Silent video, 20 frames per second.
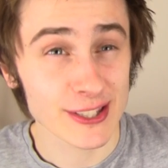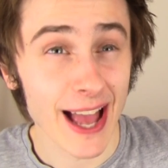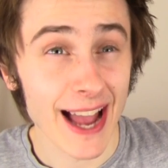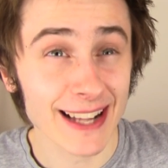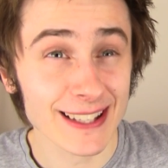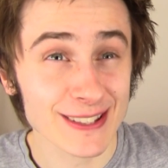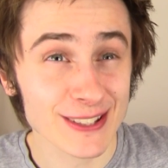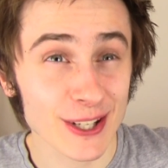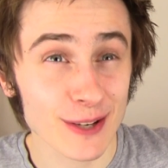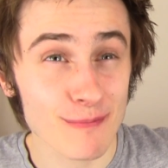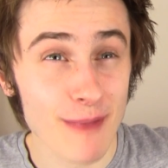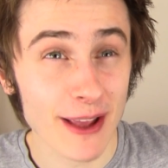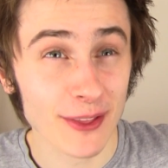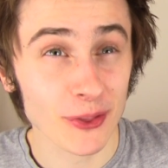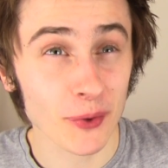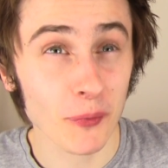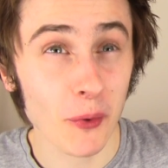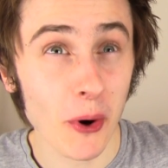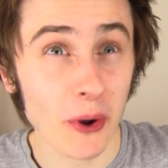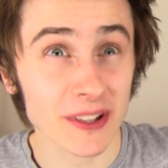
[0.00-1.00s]
Science could
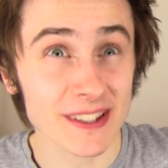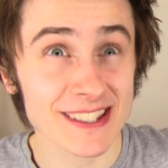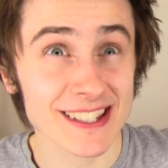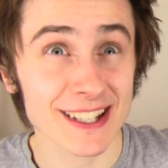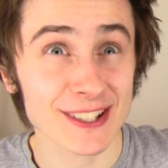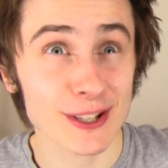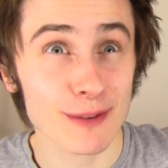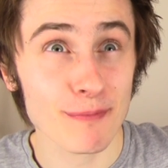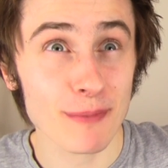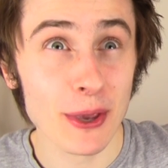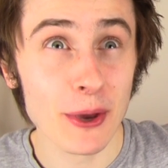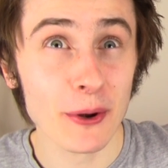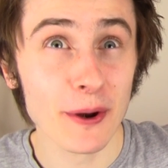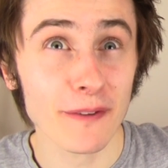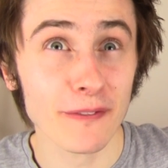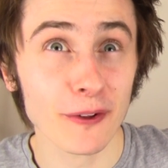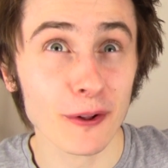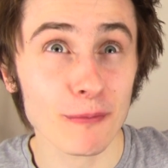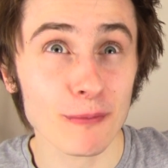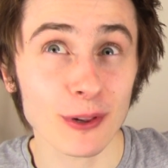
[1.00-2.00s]
make the world such a
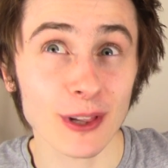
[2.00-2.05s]
beautiful